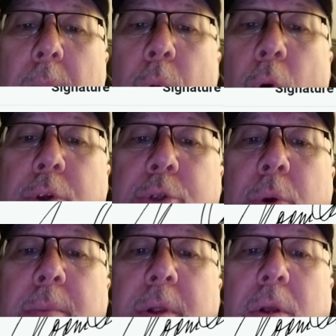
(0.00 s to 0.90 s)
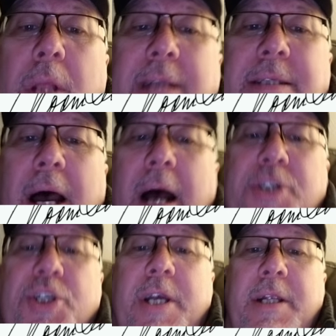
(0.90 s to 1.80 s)
Born to a middle-class
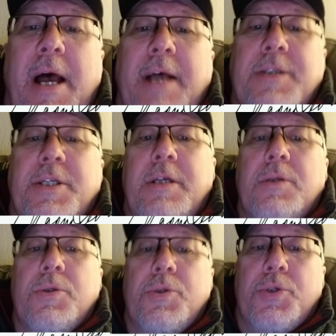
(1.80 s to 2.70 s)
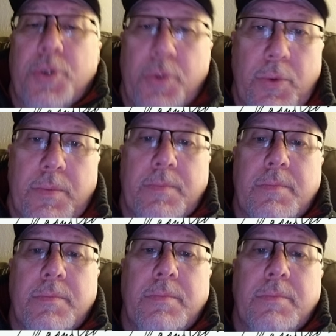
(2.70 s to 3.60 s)
Ashkenazi Jew.
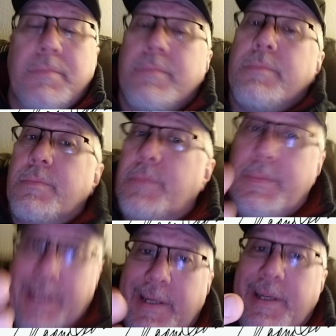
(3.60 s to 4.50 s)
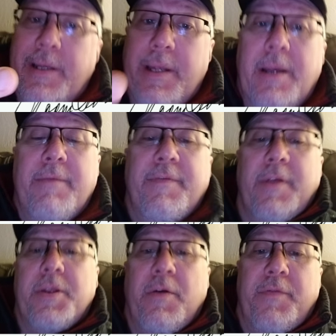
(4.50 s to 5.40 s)
Ding, ding, ding. In
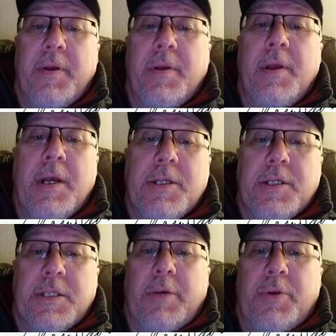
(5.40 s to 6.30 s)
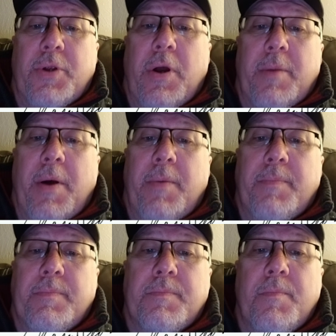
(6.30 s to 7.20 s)
Philadelphia. Just like we were talking about.
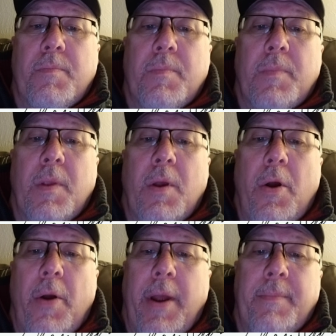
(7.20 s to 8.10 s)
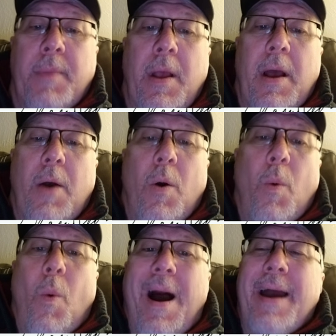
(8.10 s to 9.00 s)
Right.
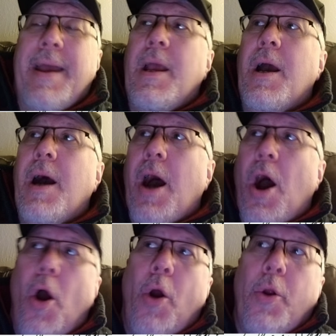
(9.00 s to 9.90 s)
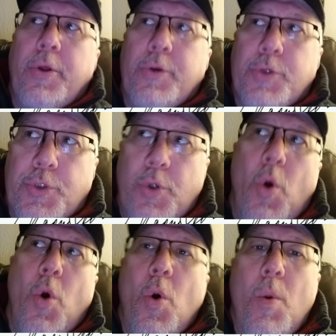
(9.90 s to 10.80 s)
Why are there
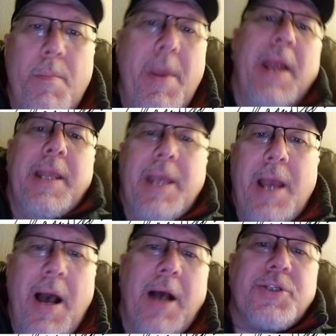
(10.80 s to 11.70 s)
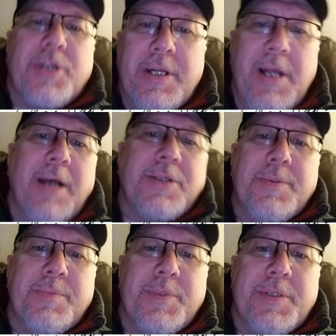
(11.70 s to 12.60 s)
so many
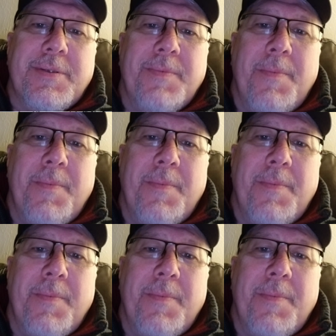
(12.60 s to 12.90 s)
Ashkenazim?